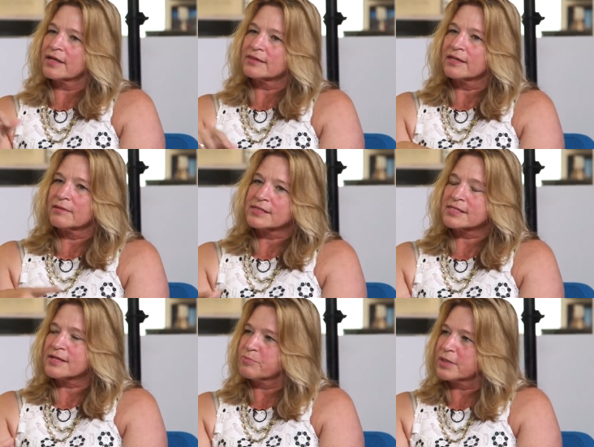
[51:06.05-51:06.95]
and they
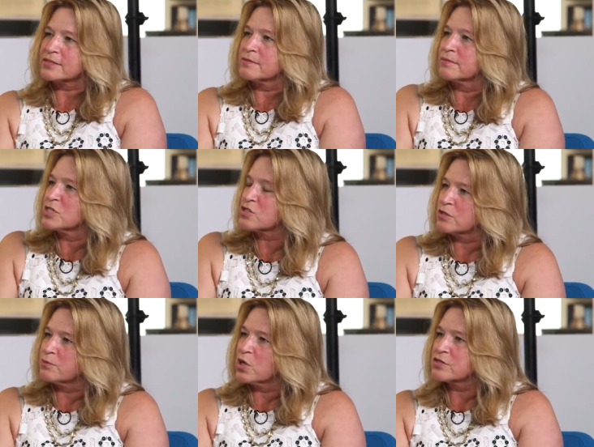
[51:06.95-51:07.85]
instead picked a
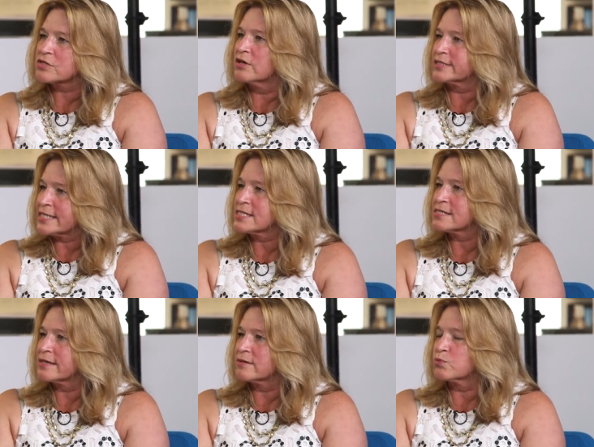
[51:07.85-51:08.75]
mission to Mars called
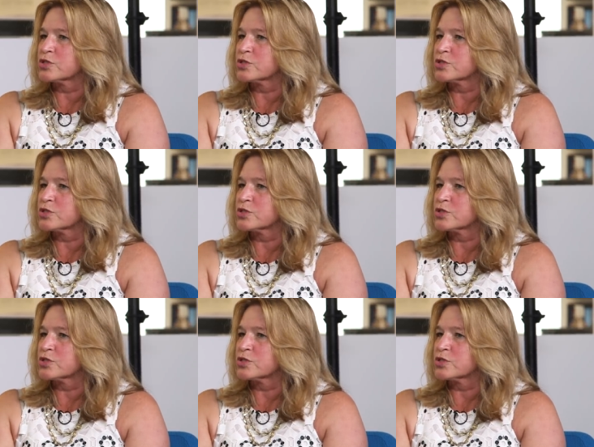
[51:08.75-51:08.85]
InSight,